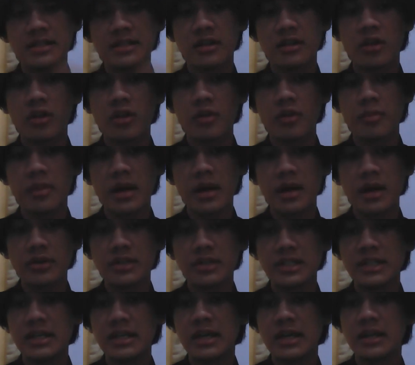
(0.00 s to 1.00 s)
all about
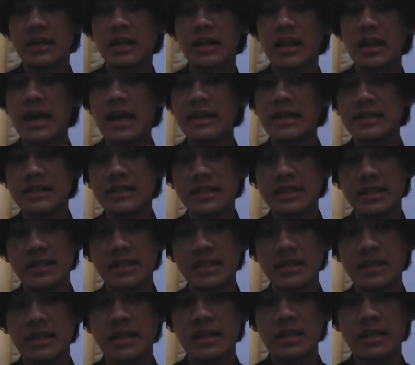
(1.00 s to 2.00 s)
the
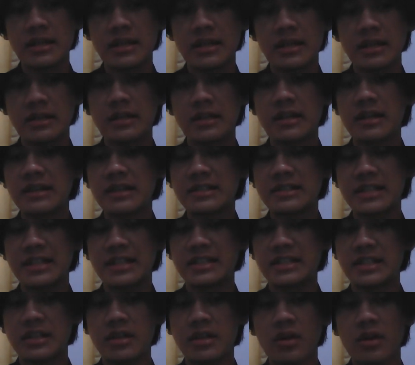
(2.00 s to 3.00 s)

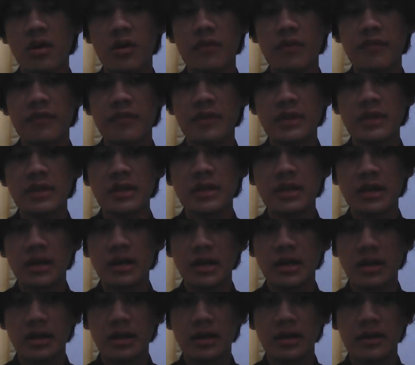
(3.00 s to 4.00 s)
analyzation of
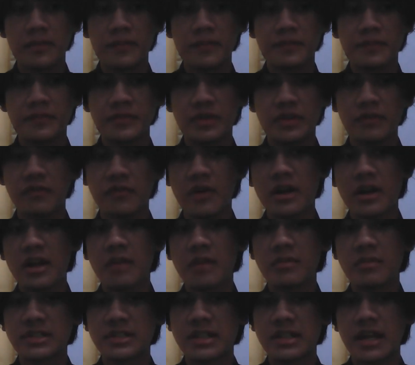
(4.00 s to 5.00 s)

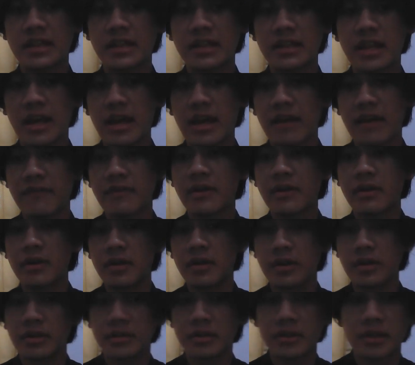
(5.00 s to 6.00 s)
variables that have
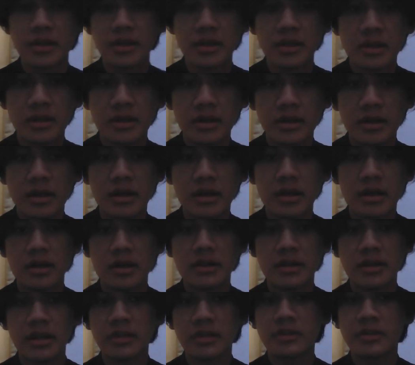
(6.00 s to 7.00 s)
occurred
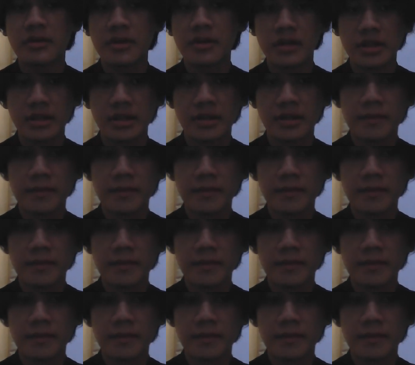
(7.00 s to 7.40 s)
naturally,